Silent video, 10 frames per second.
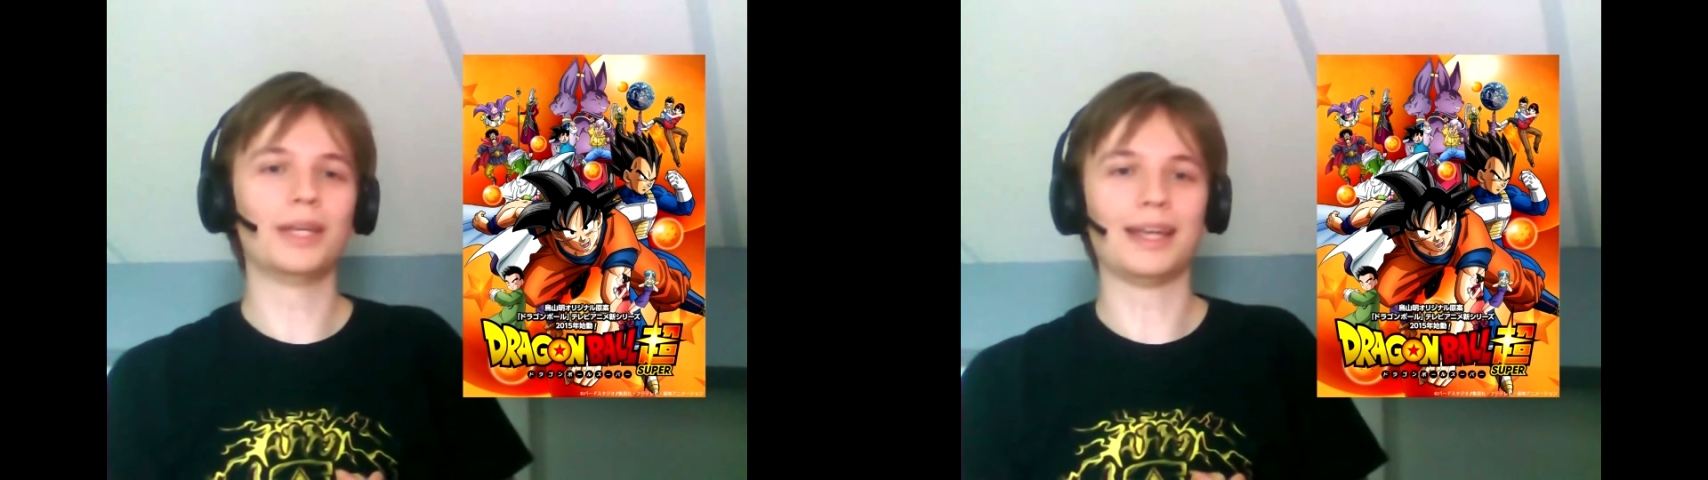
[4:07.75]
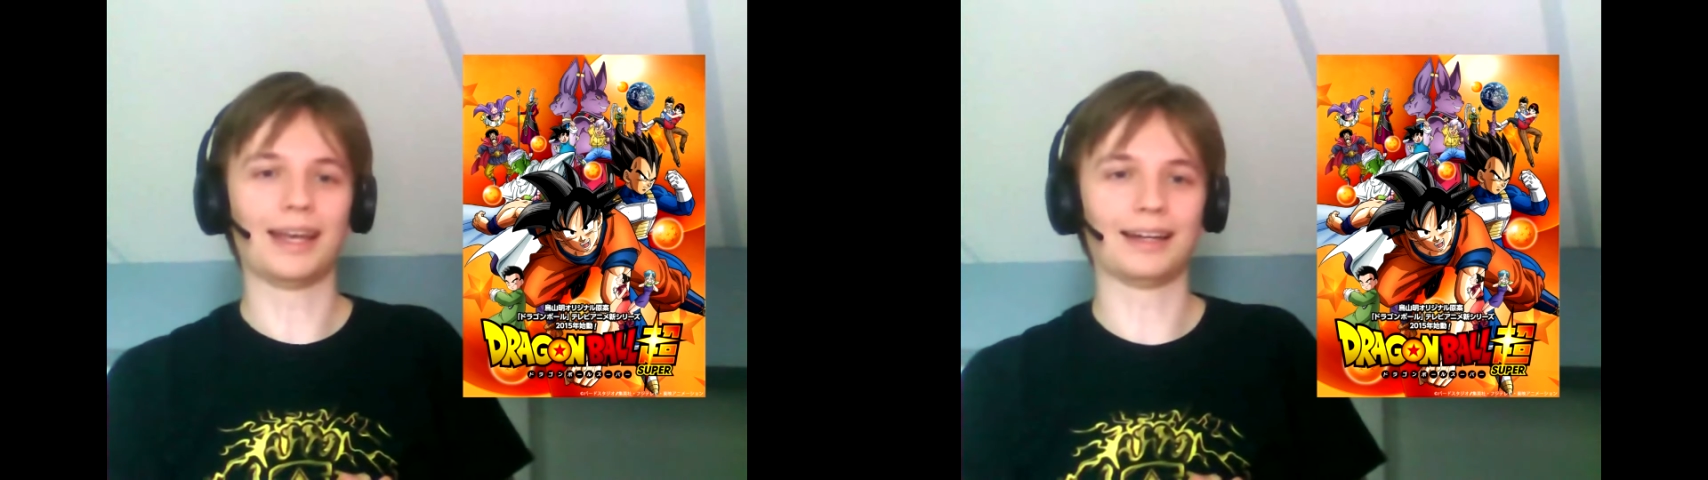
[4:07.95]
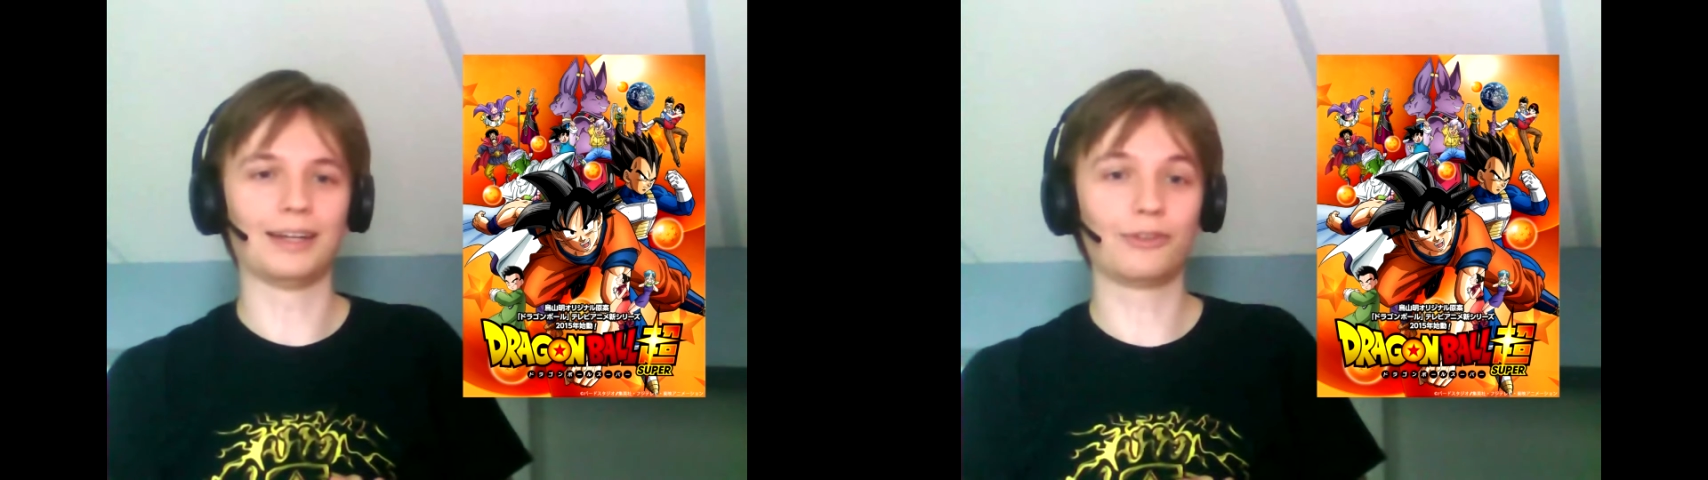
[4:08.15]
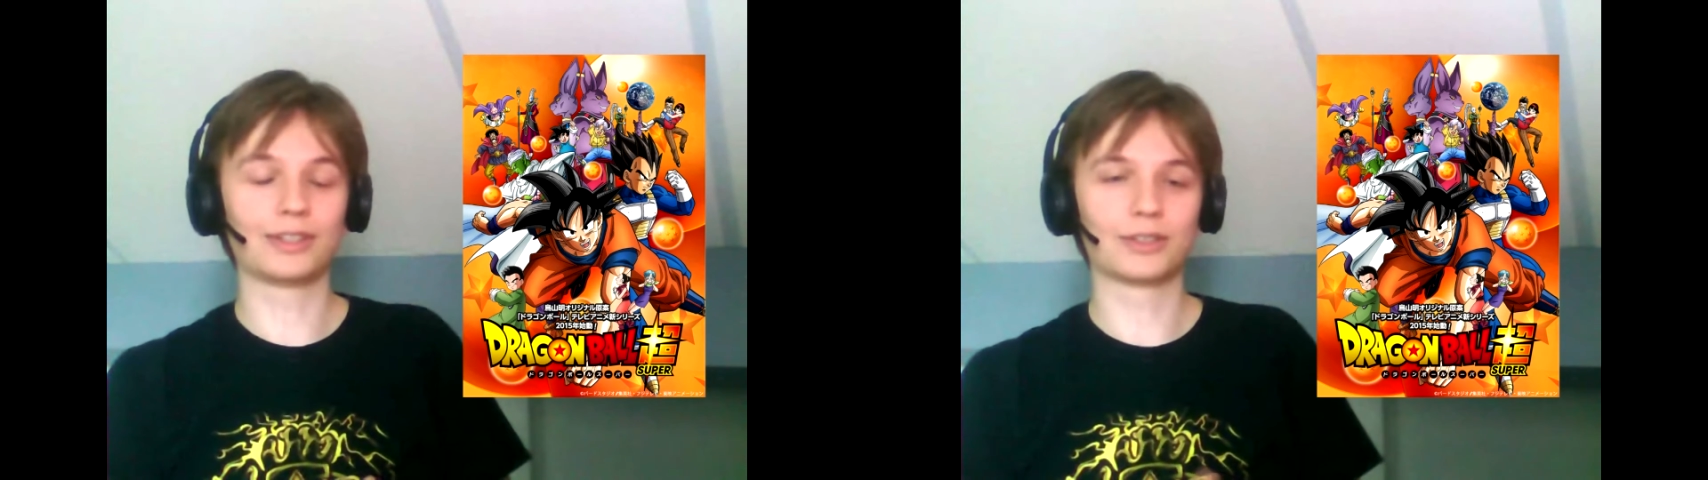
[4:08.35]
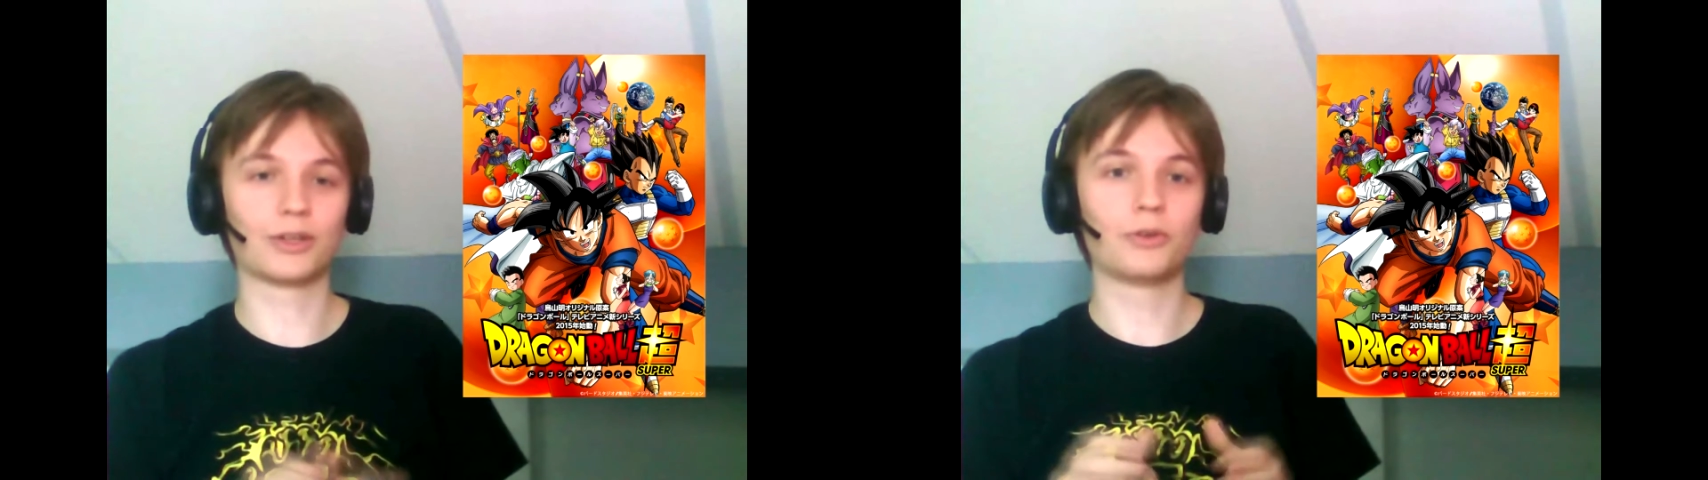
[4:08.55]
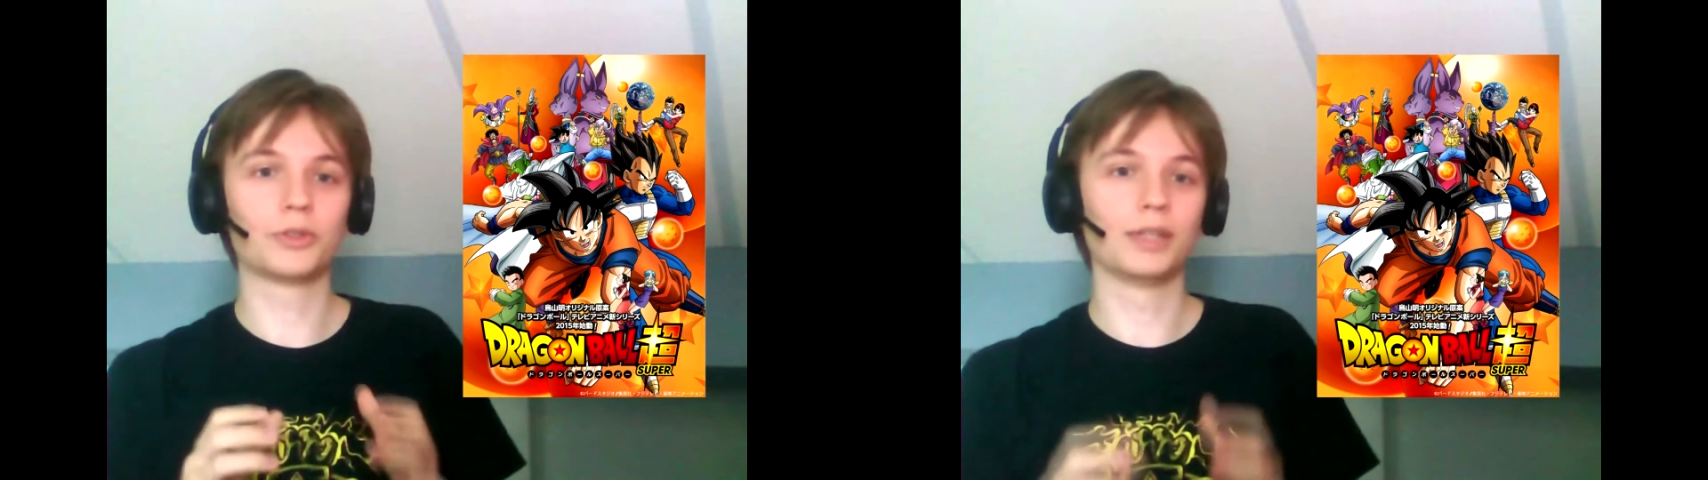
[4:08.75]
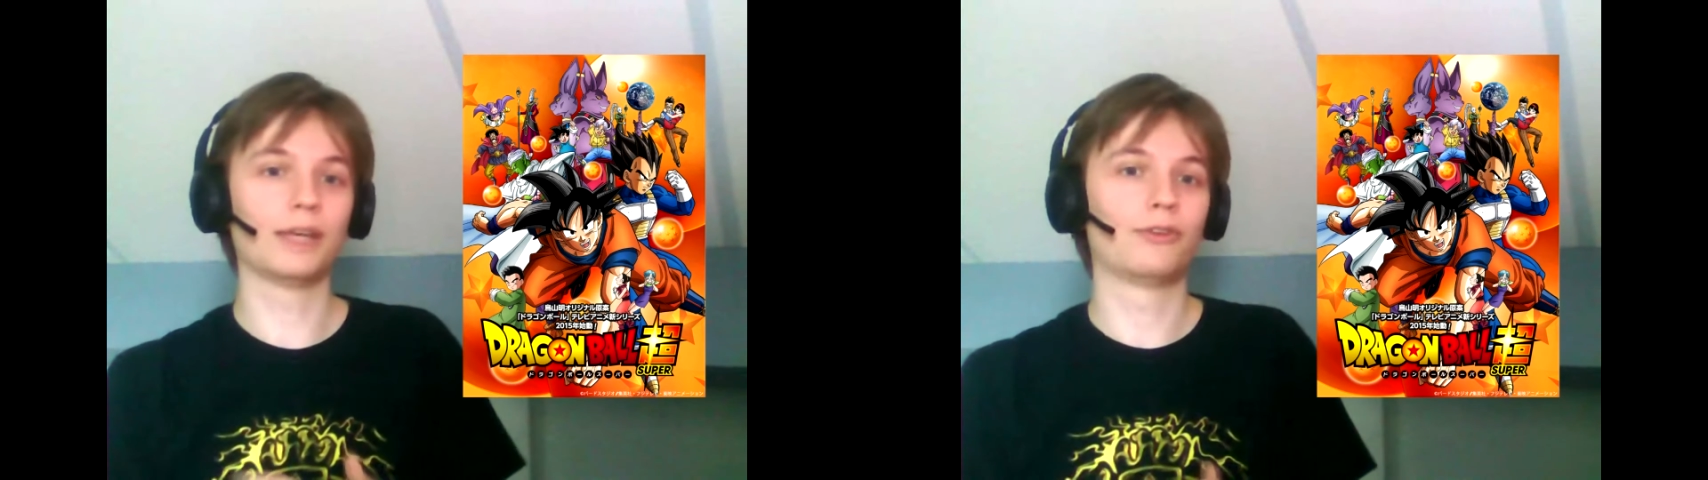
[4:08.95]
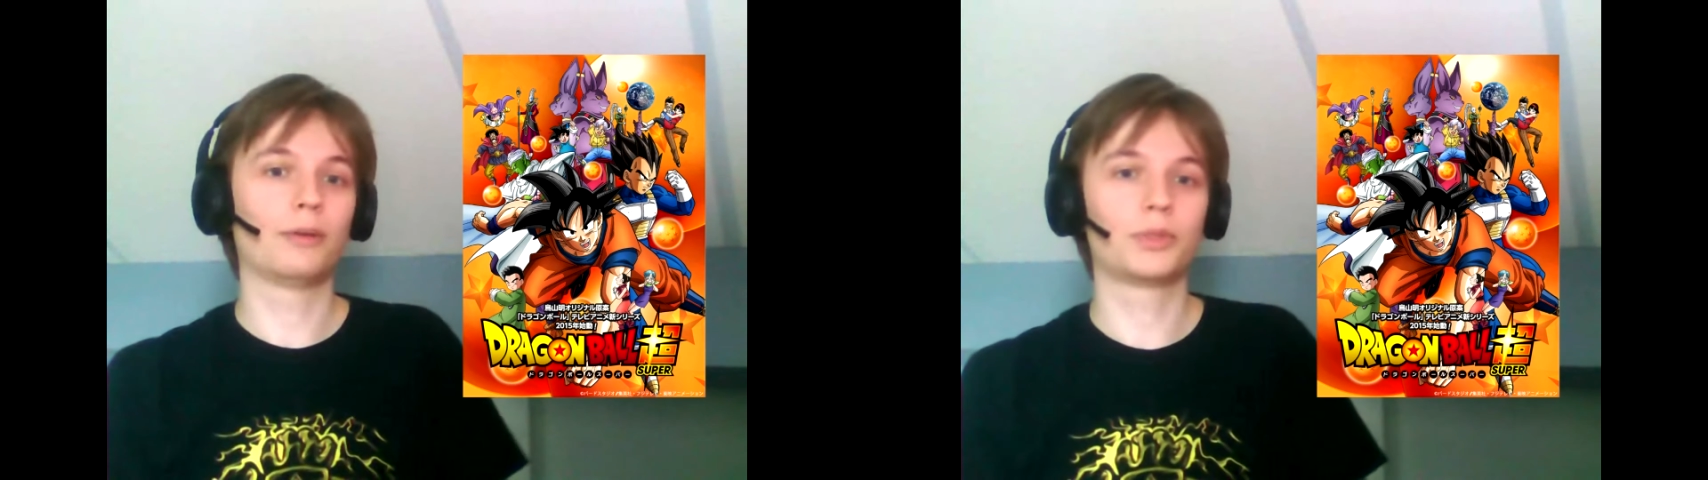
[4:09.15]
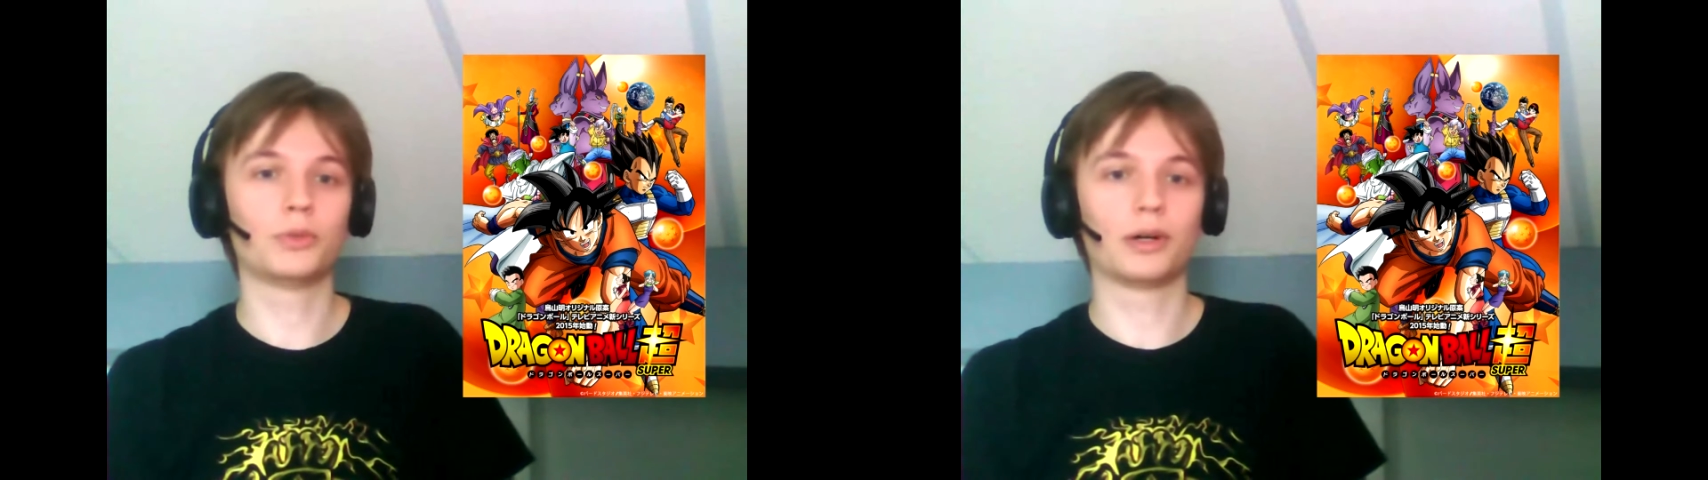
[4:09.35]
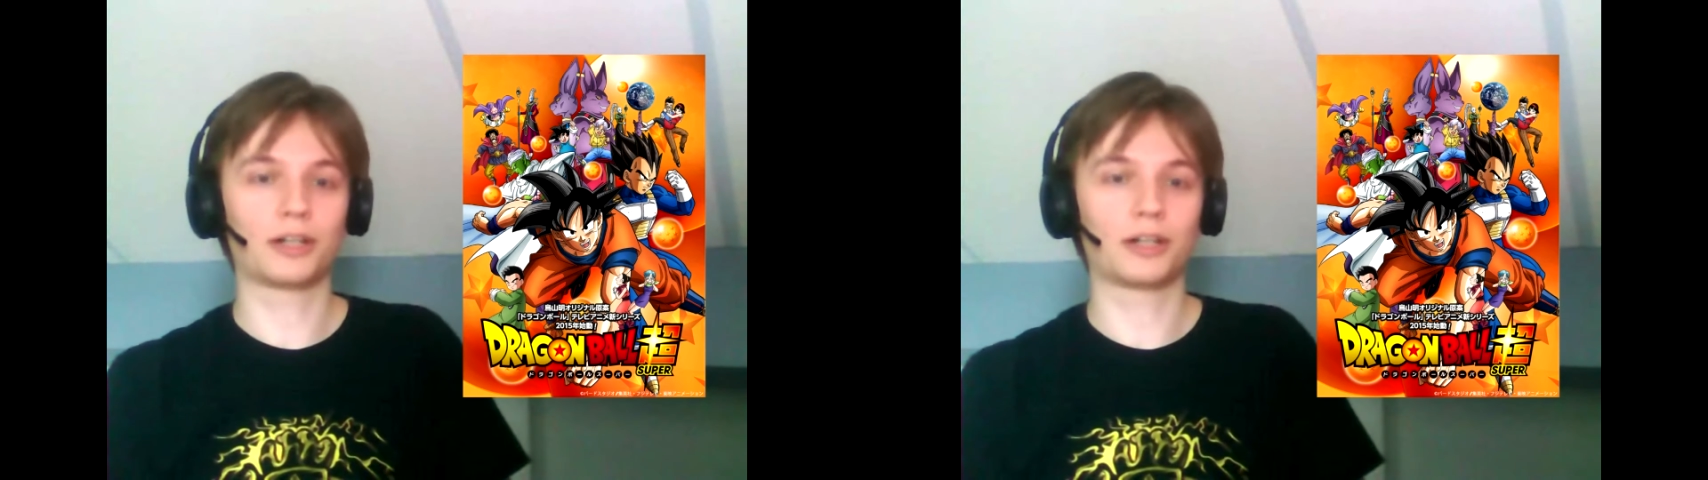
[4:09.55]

be and if it's going to live up to